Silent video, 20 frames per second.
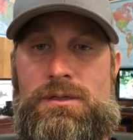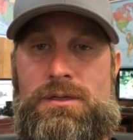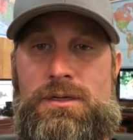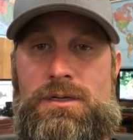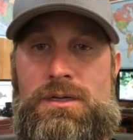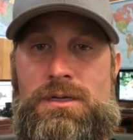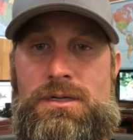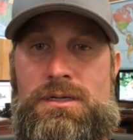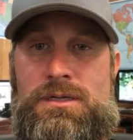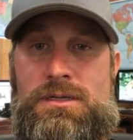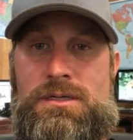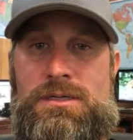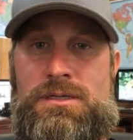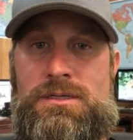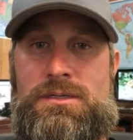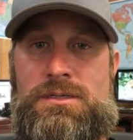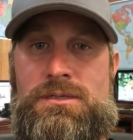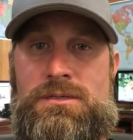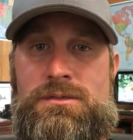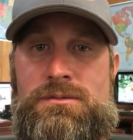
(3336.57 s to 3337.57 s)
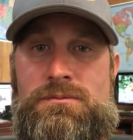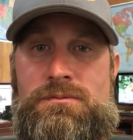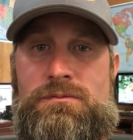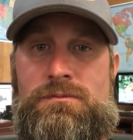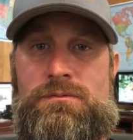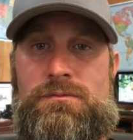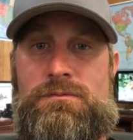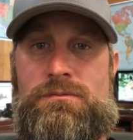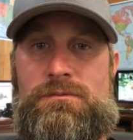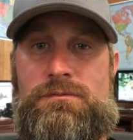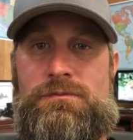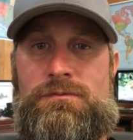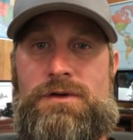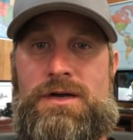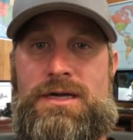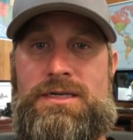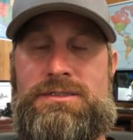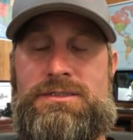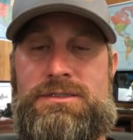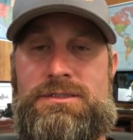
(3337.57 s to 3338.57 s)
um,
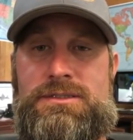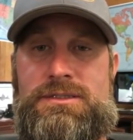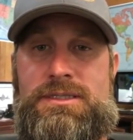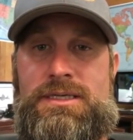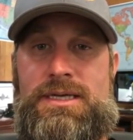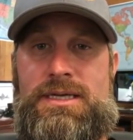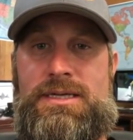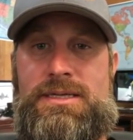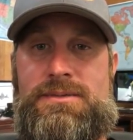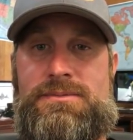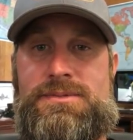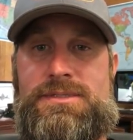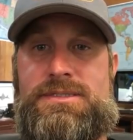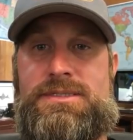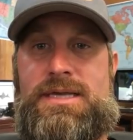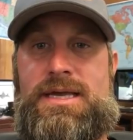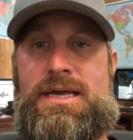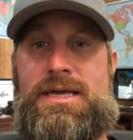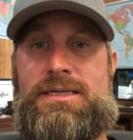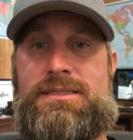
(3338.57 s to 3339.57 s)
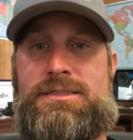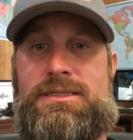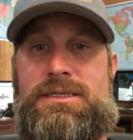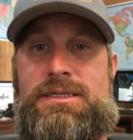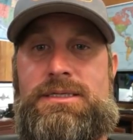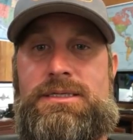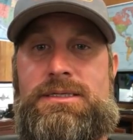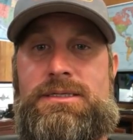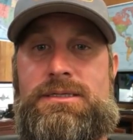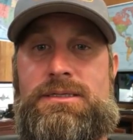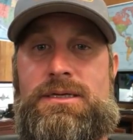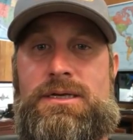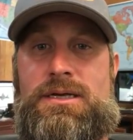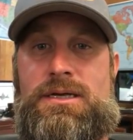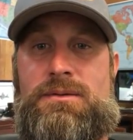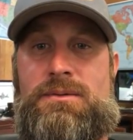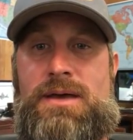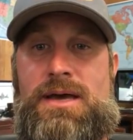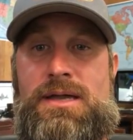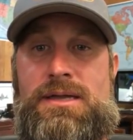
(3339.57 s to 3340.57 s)
Bison Games is asking
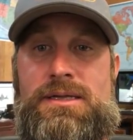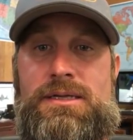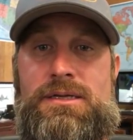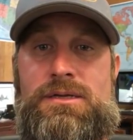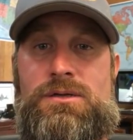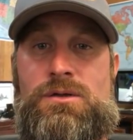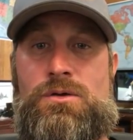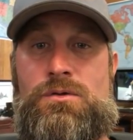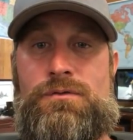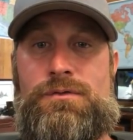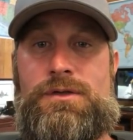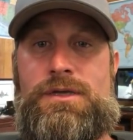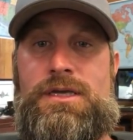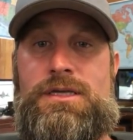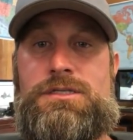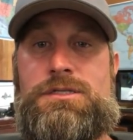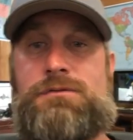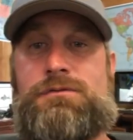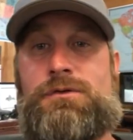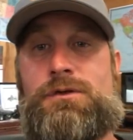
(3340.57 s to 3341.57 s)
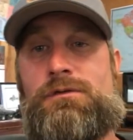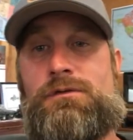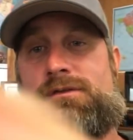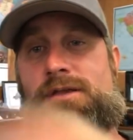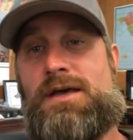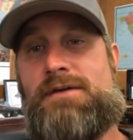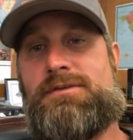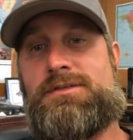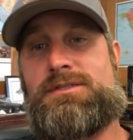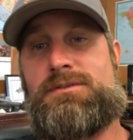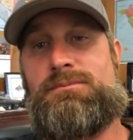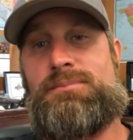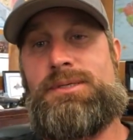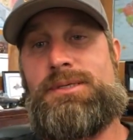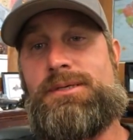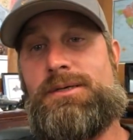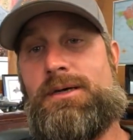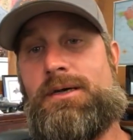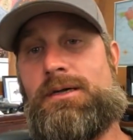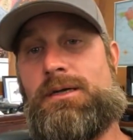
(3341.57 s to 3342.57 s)
how to get a notification for the Flavis and
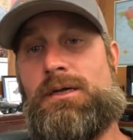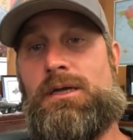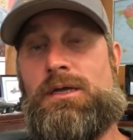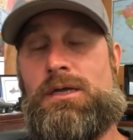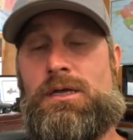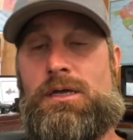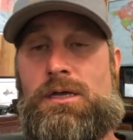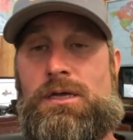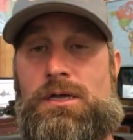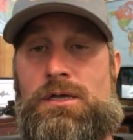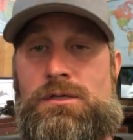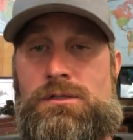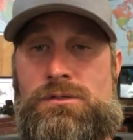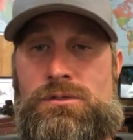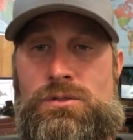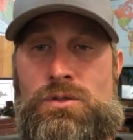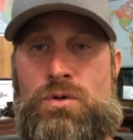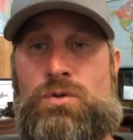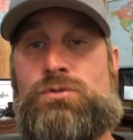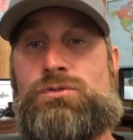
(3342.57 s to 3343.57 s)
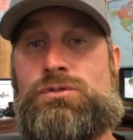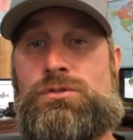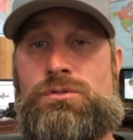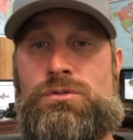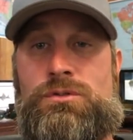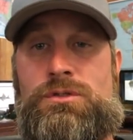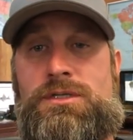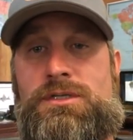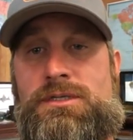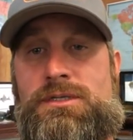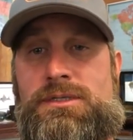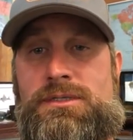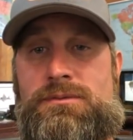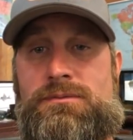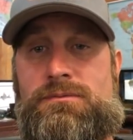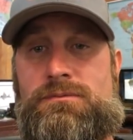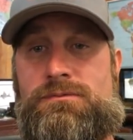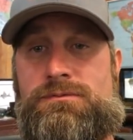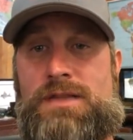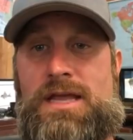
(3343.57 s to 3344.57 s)
Peacock. Go to the
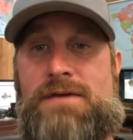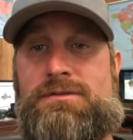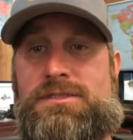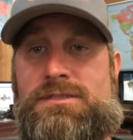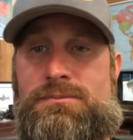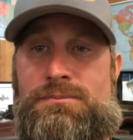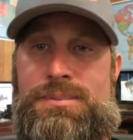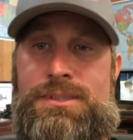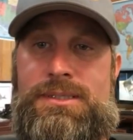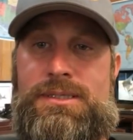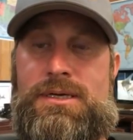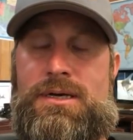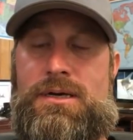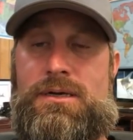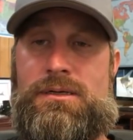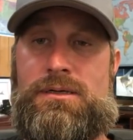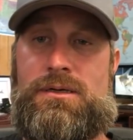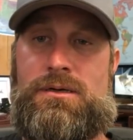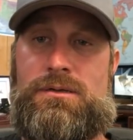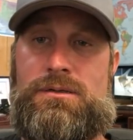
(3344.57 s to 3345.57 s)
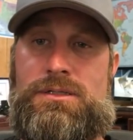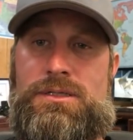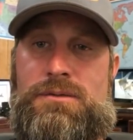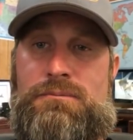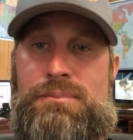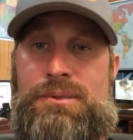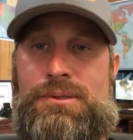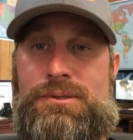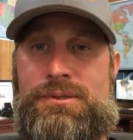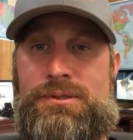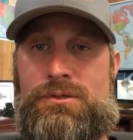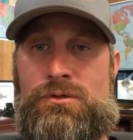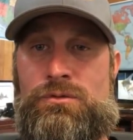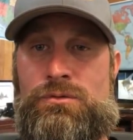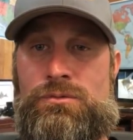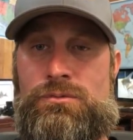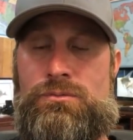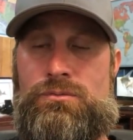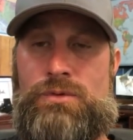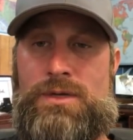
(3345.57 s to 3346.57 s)
Flavis and Peacock on the Imperial
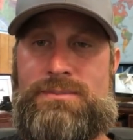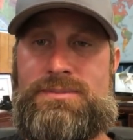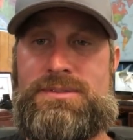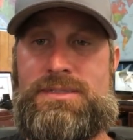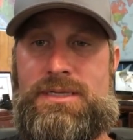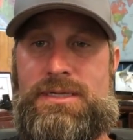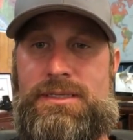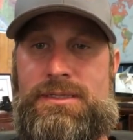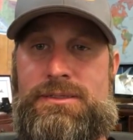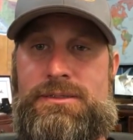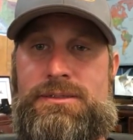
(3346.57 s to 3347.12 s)
website,